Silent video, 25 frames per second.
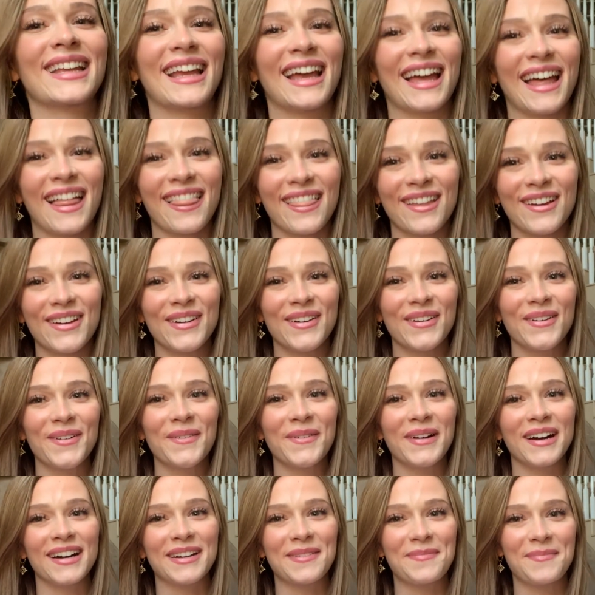Hello,
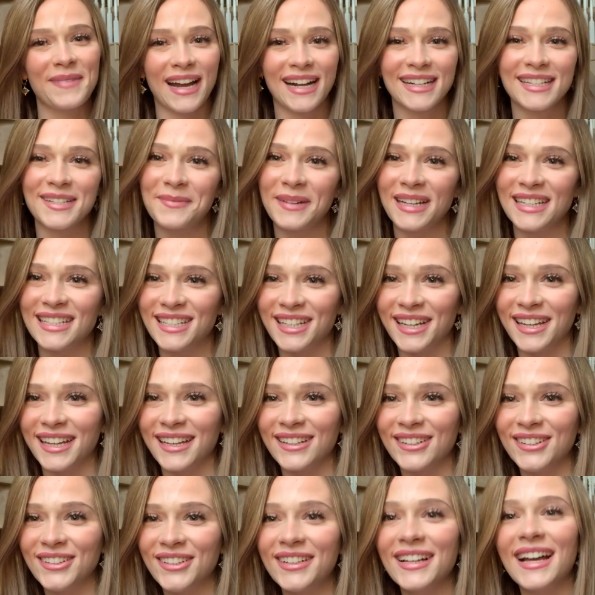welcome back to my
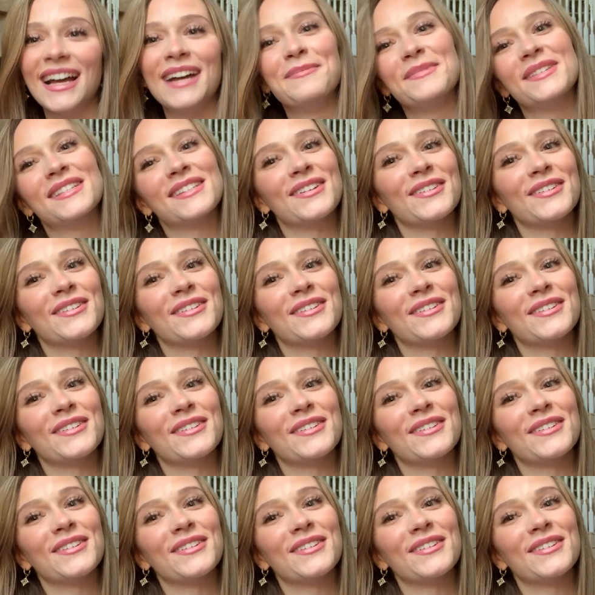channel. I'm